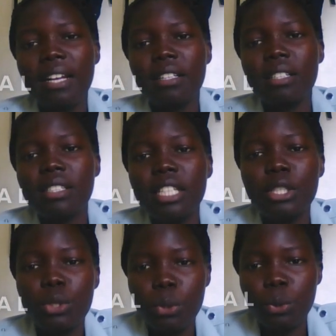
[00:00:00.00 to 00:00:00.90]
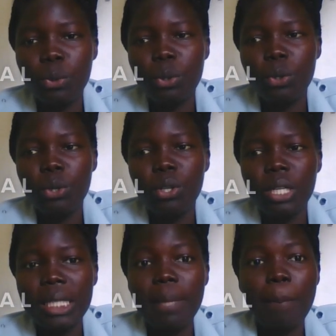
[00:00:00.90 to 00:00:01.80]
two, the
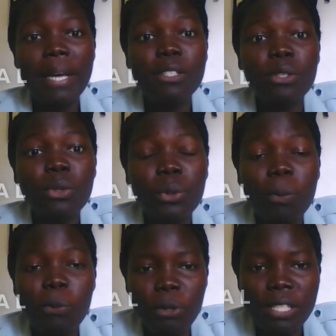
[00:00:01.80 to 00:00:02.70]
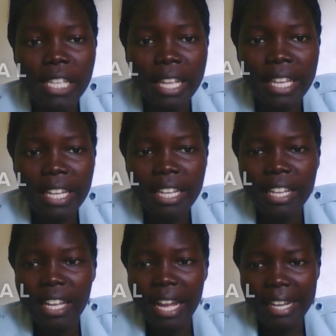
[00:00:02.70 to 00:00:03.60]
person to whom you're sending, and
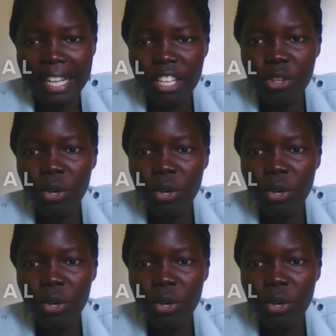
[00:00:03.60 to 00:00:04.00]
then you have the